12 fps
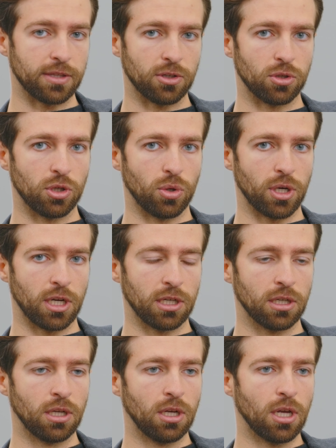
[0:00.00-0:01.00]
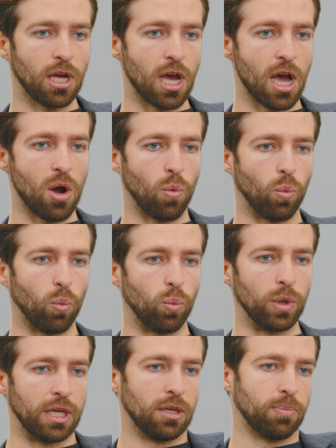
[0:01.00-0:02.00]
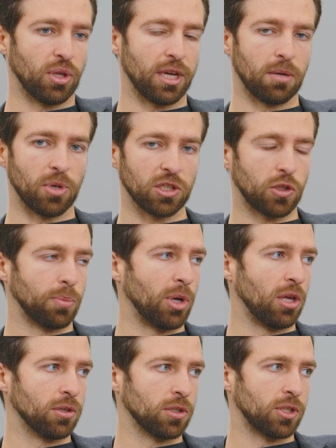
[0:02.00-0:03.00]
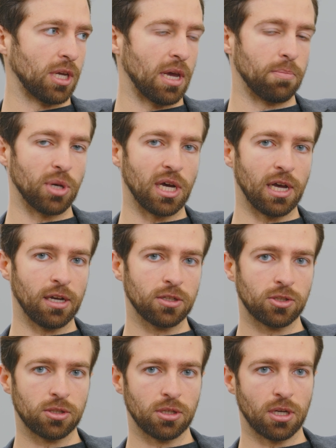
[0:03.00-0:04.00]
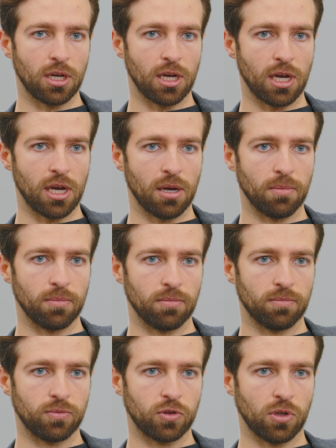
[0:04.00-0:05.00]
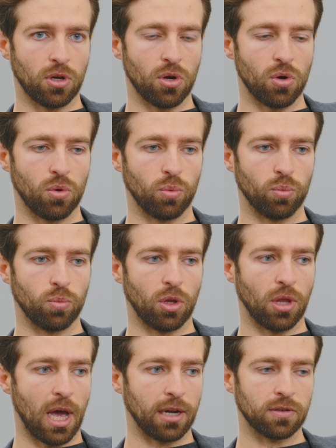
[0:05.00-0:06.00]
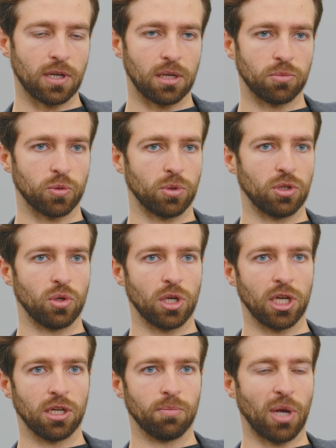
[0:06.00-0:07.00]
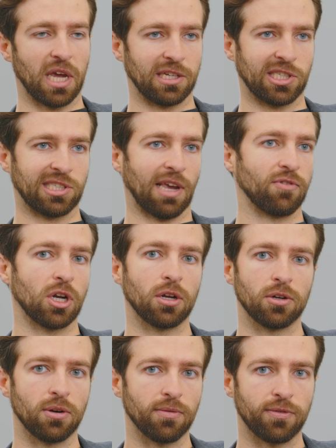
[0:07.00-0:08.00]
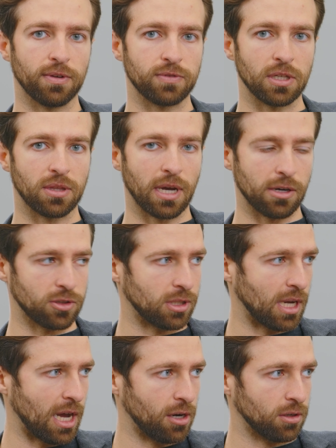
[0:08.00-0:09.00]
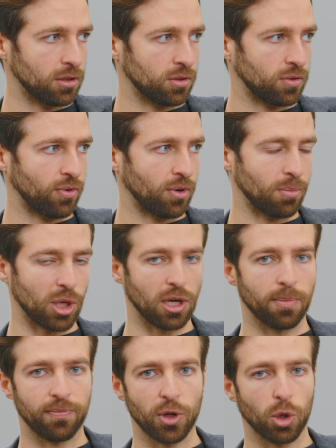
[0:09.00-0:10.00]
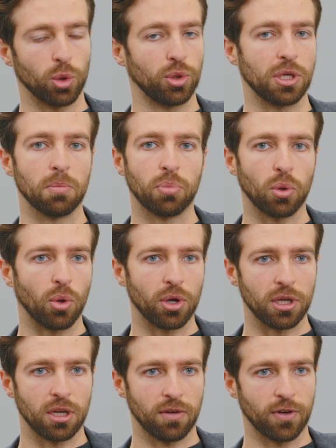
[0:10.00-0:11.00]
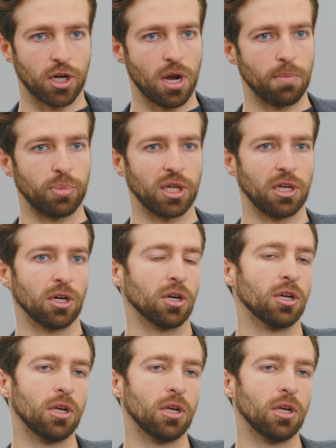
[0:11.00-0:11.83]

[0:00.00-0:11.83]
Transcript: they're doing. We play in a much smaller sandbox. So a lot of times we're buying $750,000 from an early employee of a company or